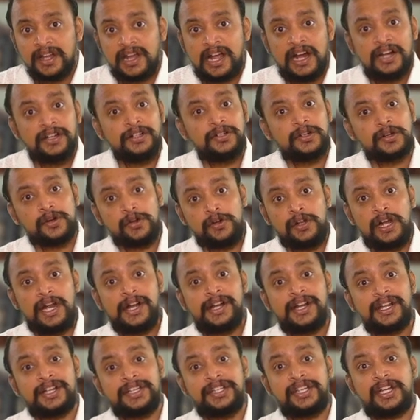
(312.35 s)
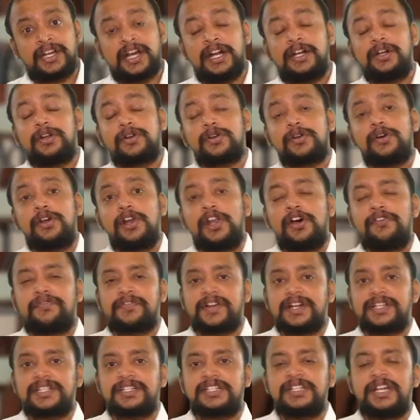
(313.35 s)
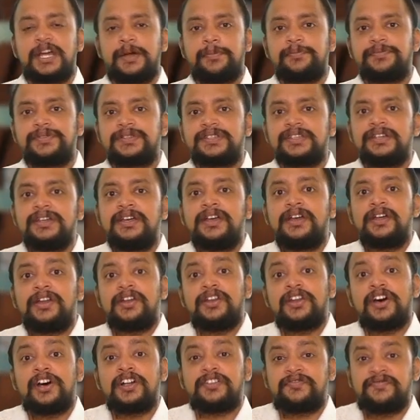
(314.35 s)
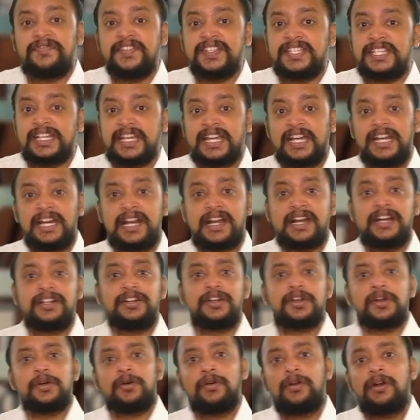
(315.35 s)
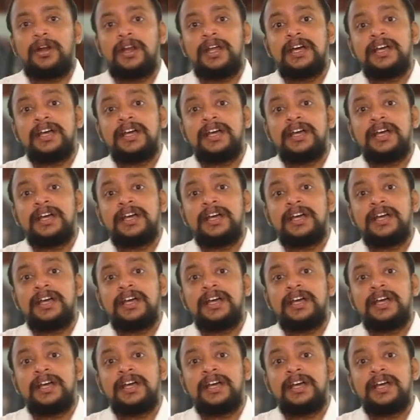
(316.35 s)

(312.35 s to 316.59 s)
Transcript: control under the control of customs, not physical control